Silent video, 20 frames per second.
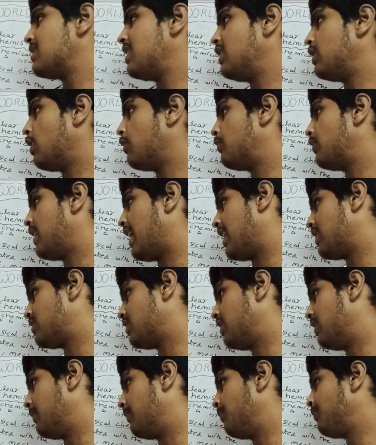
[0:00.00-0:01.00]
rate of
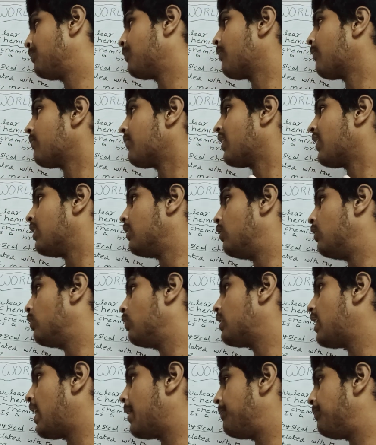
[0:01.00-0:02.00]
reaction.
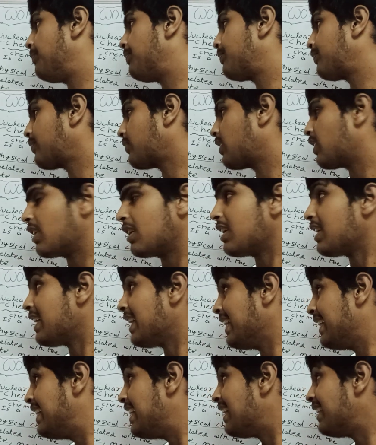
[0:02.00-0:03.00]
Okay.
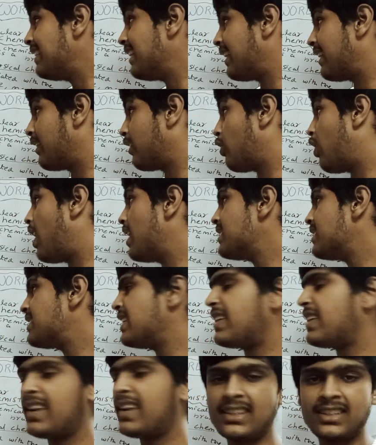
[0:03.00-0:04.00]
Here the
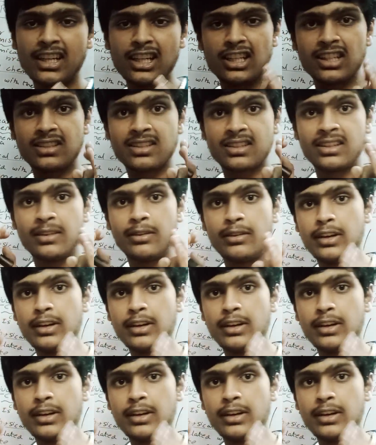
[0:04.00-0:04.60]
concentration is